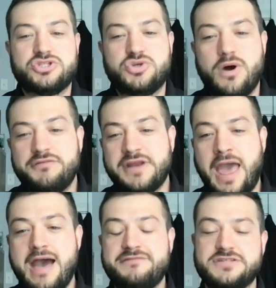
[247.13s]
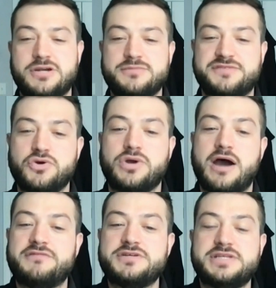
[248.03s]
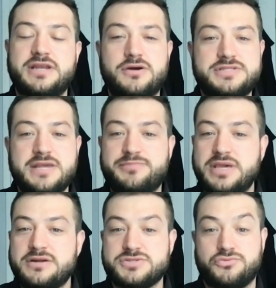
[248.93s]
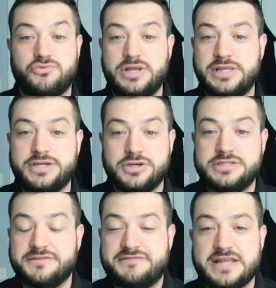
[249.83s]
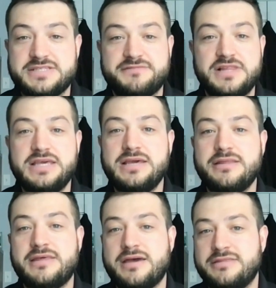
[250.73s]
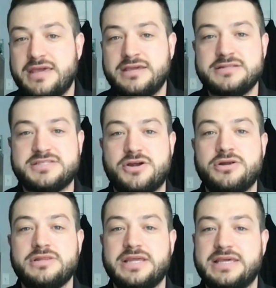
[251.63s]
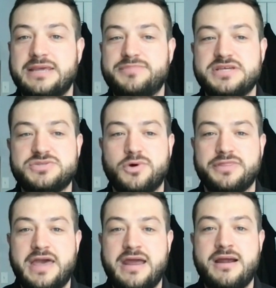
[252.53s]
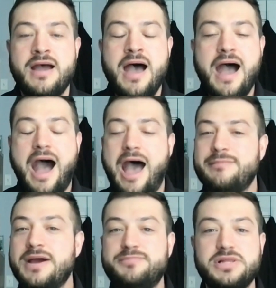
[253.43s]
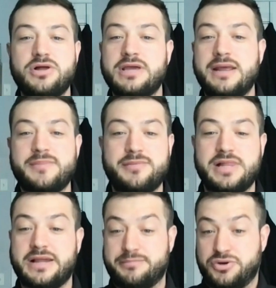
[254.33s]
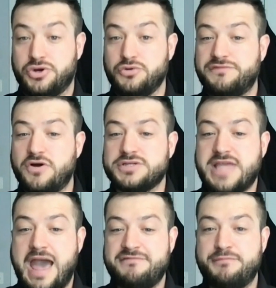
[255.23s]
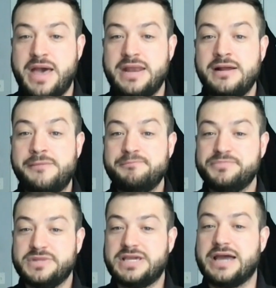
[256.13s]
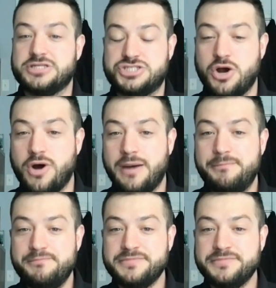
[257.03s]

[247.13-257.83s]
12.5 in terms of who covers, you know, St. Peter's really good defensively. They can certainly keep this one there. I might be looking at maybe like a Purdue first half bet, kind of show up,